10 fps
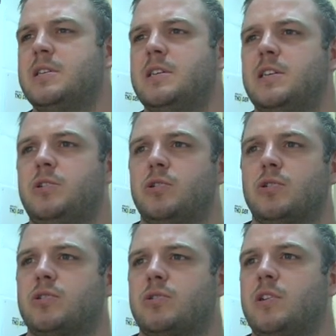is
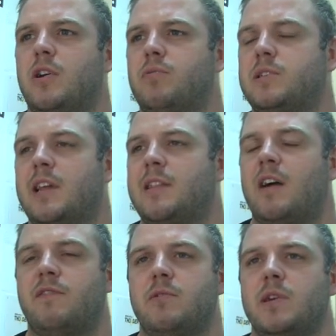just, if we said
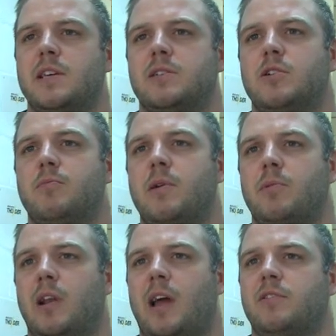that a few years ago,
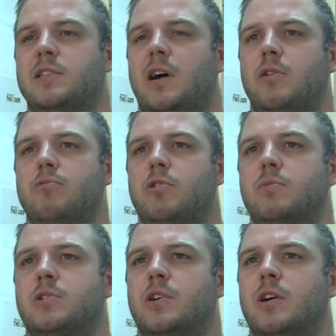people would have laughed us out of the room.
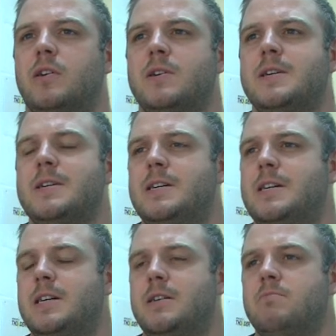So
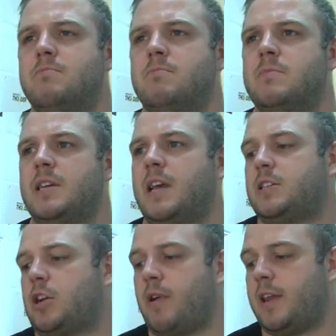
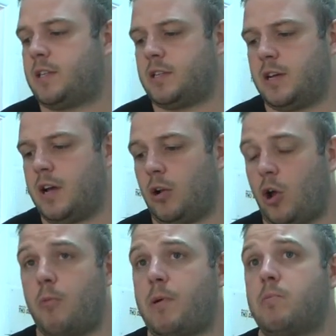it's a credit to a
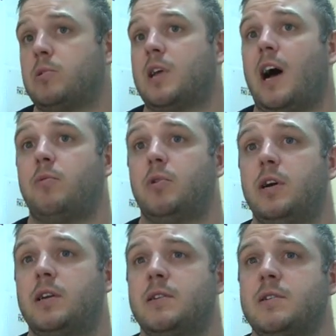lot of people's hard work.